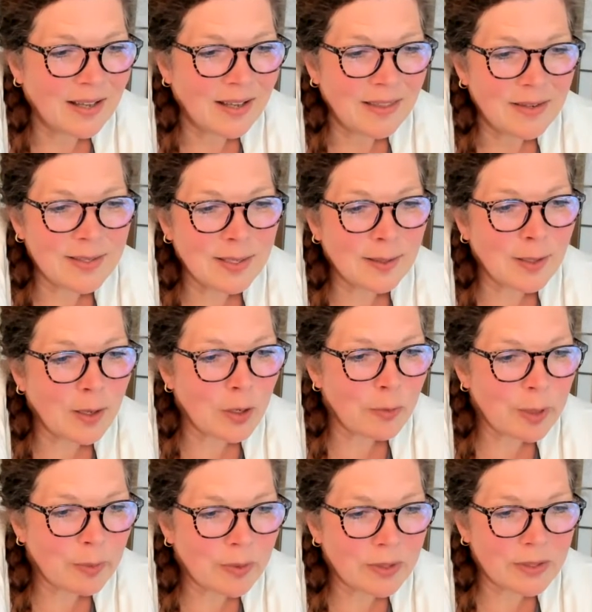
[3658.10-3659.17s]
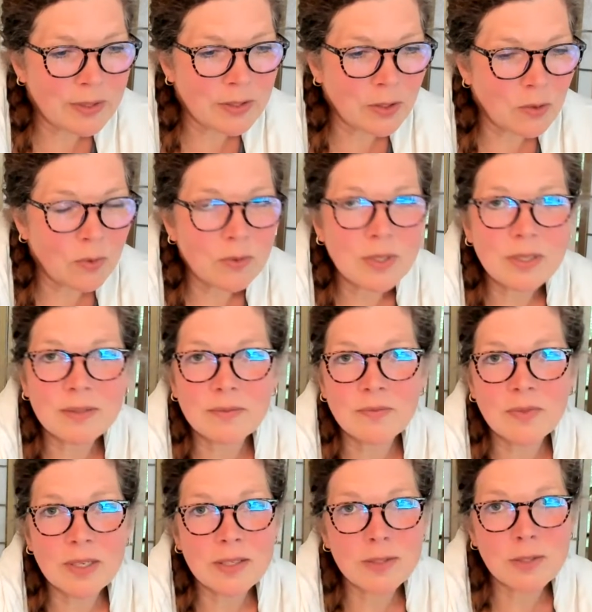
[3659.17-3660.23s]
There's a lot of people that don't
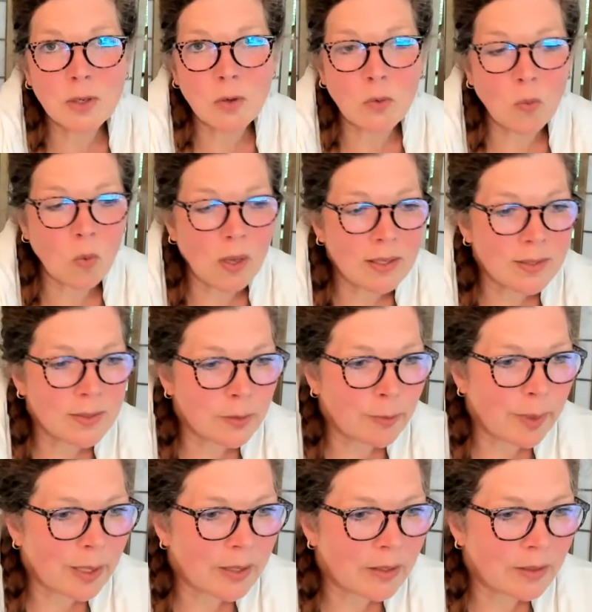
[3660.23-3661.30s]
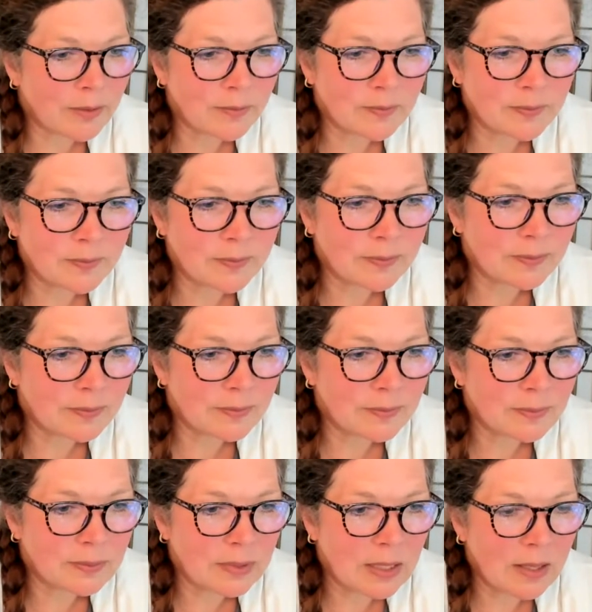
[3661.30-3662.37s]
want to do better.
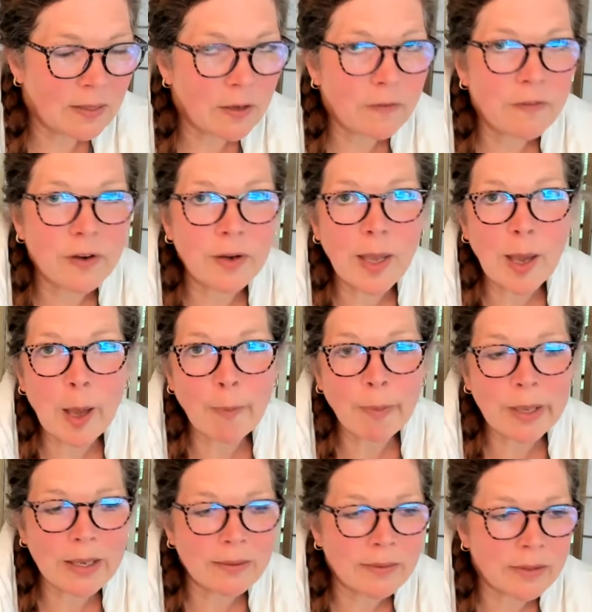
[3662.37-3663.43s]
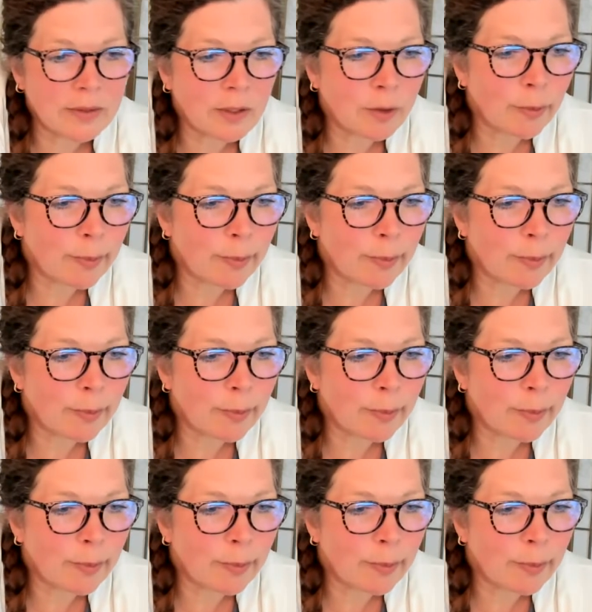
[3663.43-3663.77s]
They're very happy in their little